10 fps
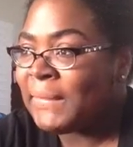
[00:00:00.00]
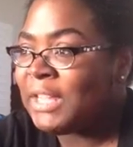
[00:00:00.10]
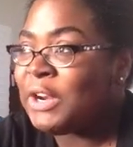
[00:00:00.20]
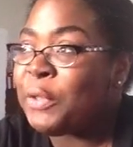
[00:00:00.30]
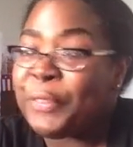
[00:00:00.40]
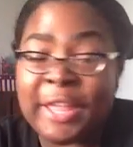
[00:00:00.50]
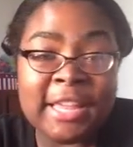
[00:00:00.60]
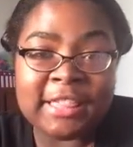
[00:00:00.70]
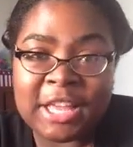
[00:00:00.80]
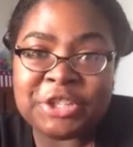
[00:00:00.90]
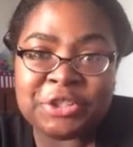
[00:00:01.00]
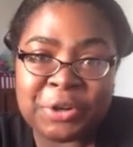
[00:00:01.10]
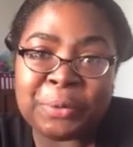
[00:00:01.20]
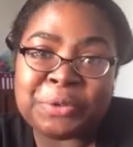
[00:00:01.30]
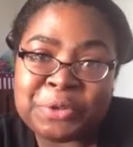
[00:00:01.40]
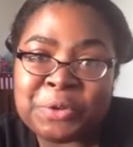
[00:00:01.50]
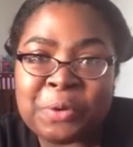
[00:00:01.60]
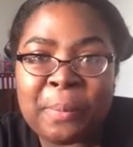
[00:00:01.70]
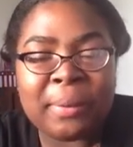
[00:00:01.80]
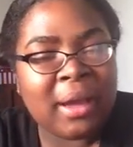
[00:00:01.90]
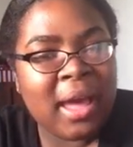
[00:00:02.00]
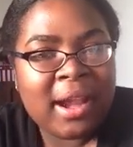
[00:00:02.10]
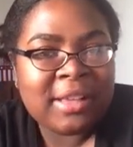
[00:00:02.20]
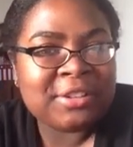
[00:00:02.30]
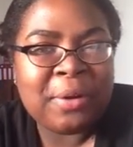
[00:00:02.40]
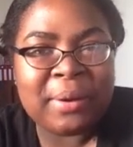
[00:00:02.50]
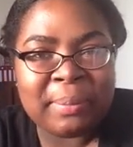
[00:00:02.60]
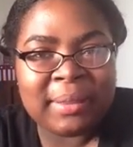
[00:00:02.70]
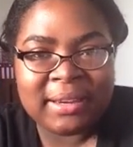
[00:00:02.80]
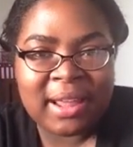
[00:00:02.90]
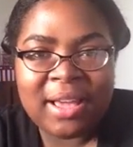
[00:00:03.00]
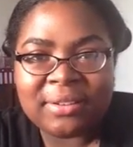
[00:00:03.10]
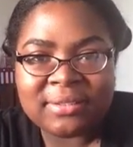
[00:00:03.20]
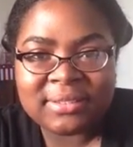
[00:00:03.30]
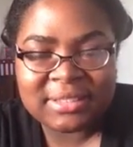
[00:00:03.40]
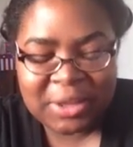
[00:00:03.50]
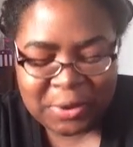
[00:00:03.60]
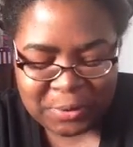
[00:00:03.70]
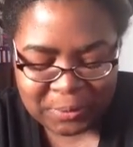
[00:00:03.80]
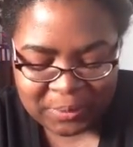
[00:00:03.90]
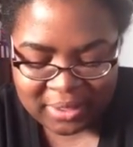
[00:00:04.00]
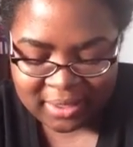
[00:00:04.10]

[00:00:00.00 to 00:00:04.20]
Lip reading: you know, thinking that you know what you're doing, but God has already planned out. So,